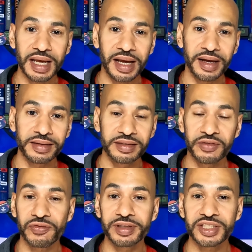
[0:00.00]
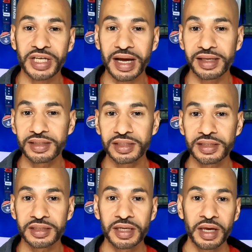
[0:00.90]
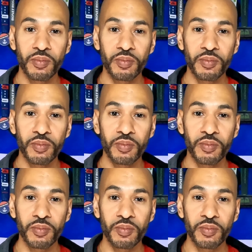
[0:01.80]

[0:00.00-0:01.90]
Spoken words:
on different challenges,